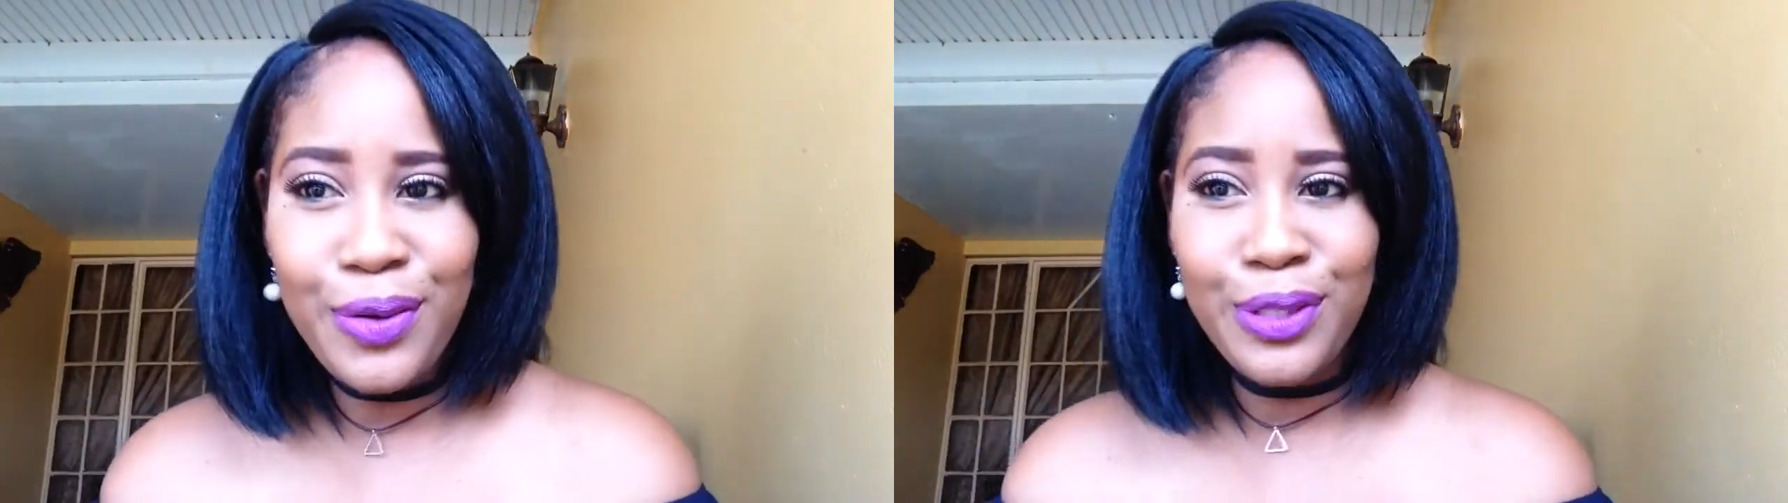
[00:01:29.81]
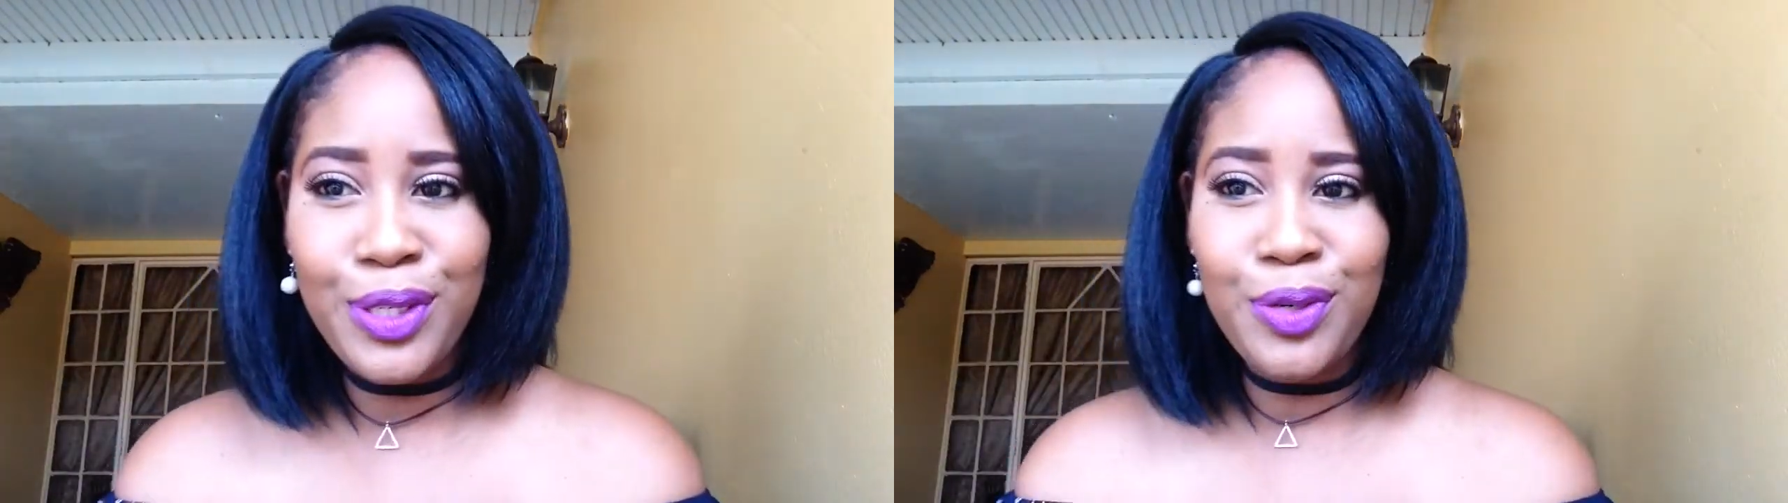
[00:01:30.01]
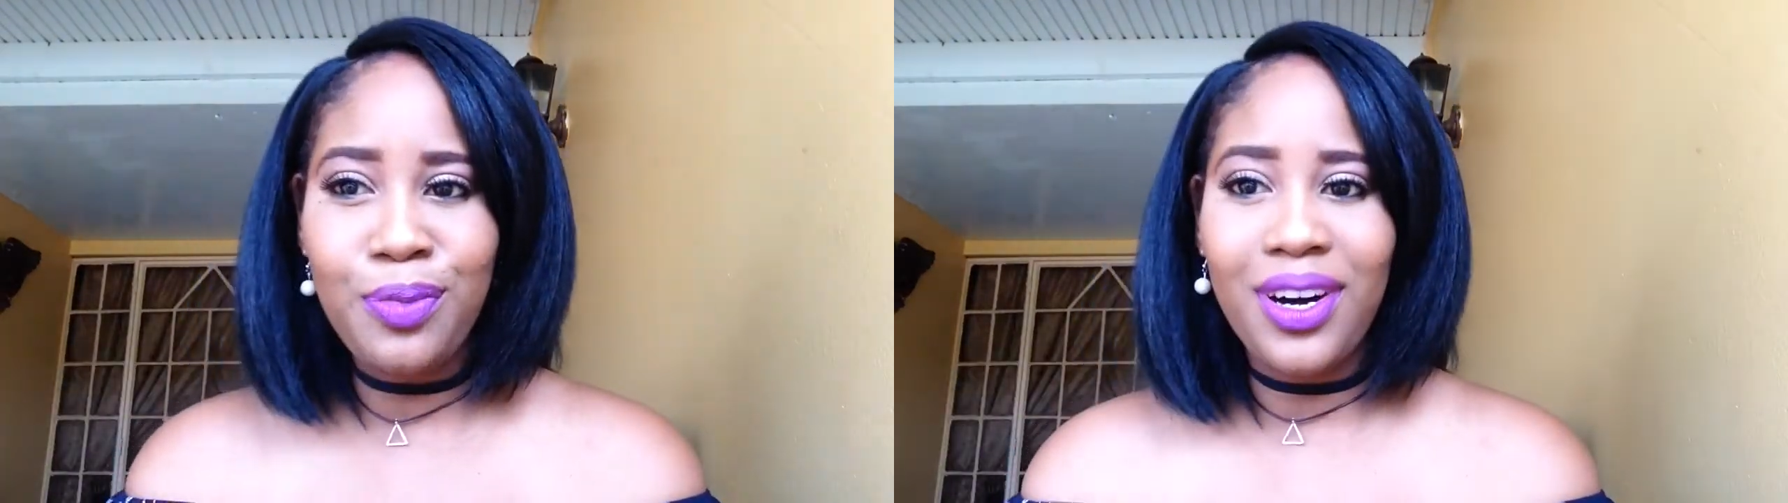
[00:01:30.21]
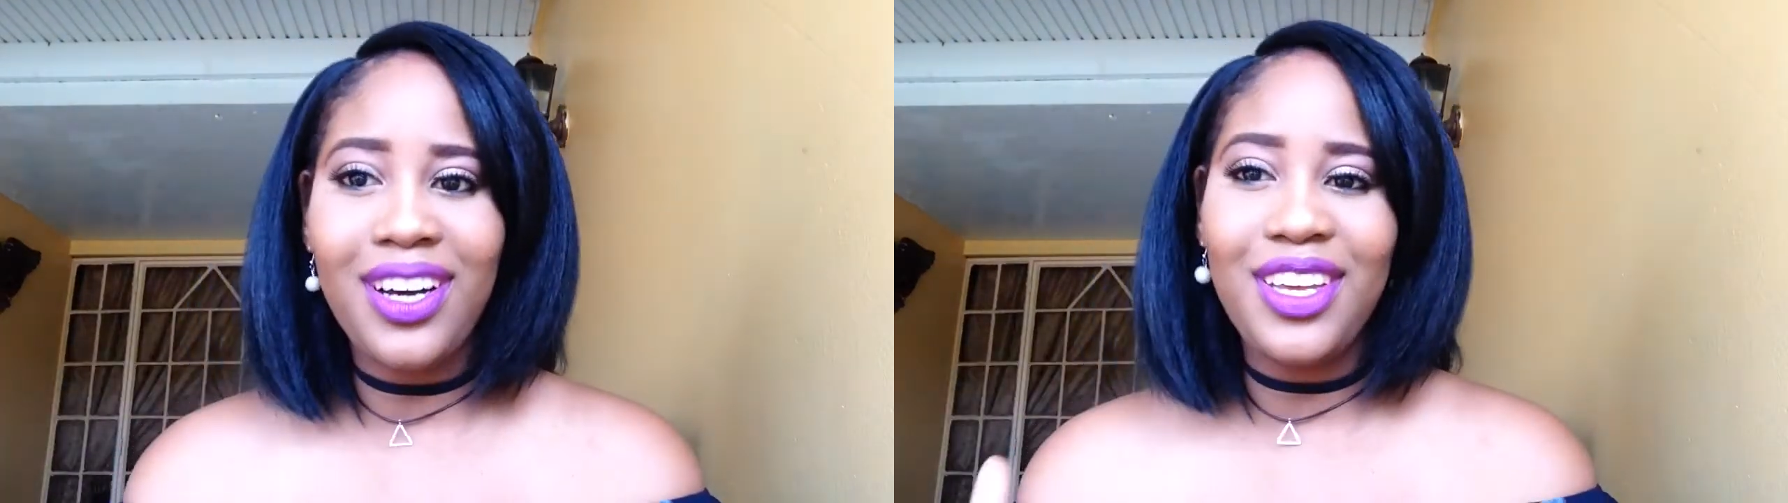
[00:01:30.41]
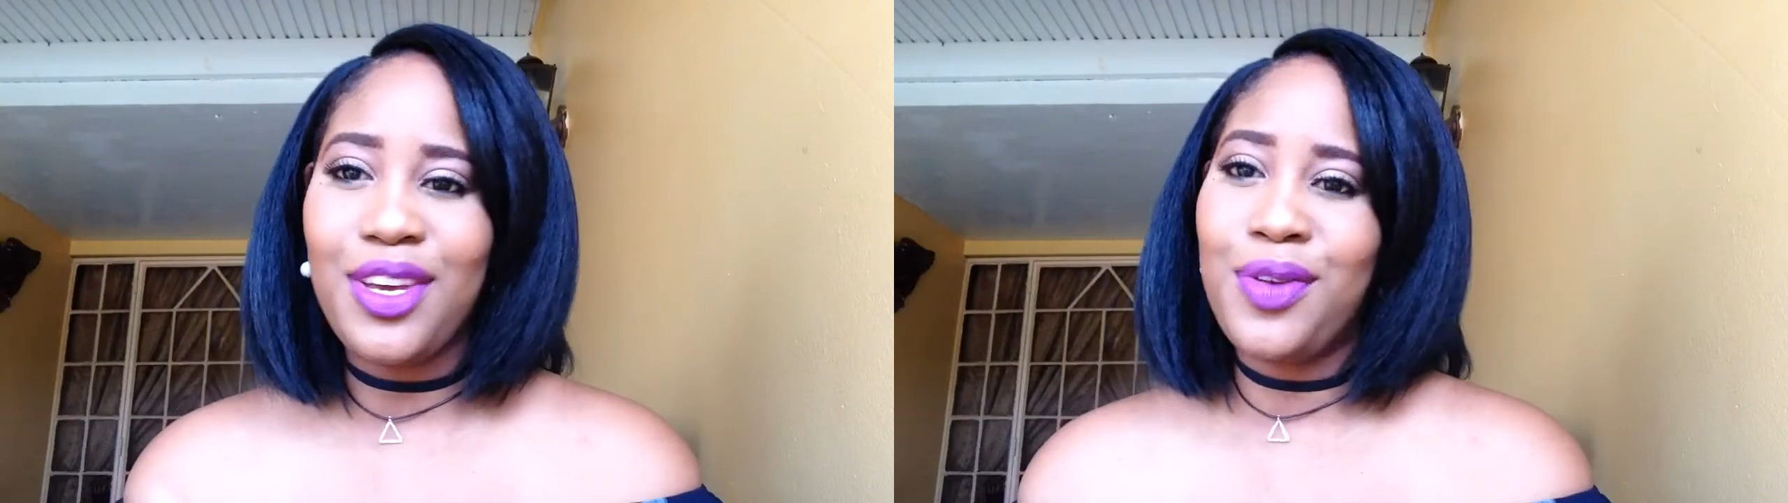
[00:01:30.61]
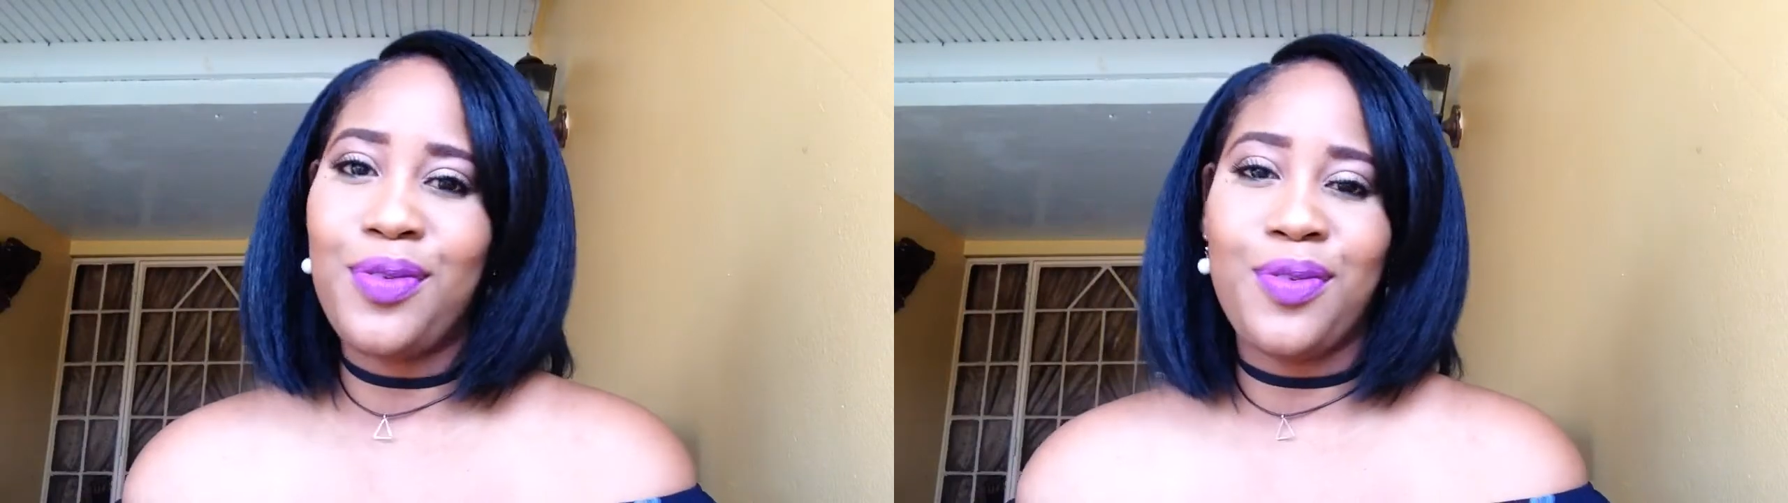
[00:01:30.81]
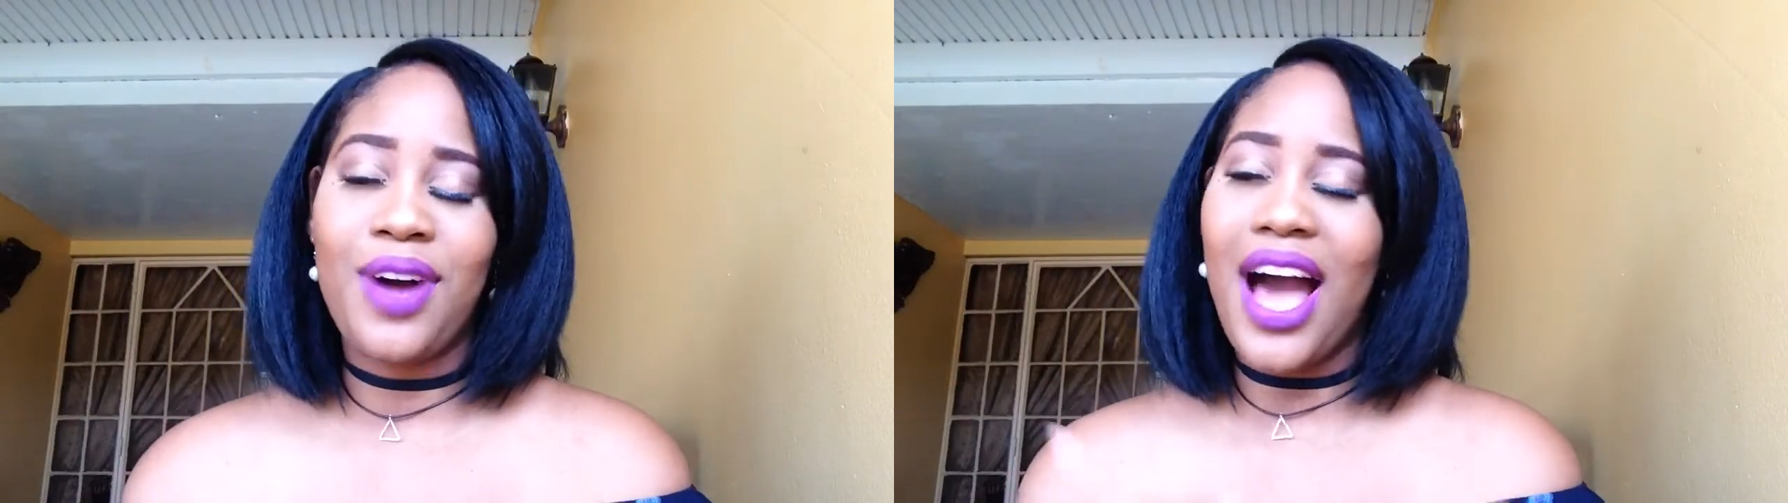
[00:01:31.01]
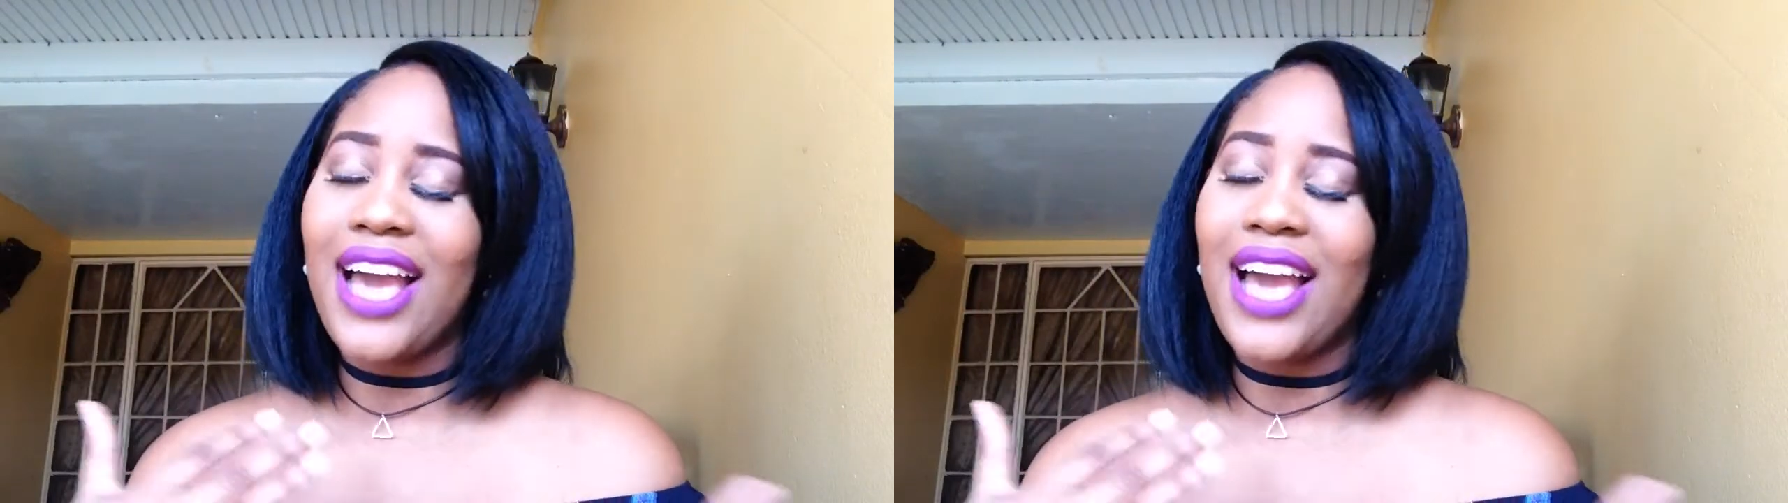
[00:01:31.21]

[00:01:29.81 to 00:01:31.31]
YouTuber, you know,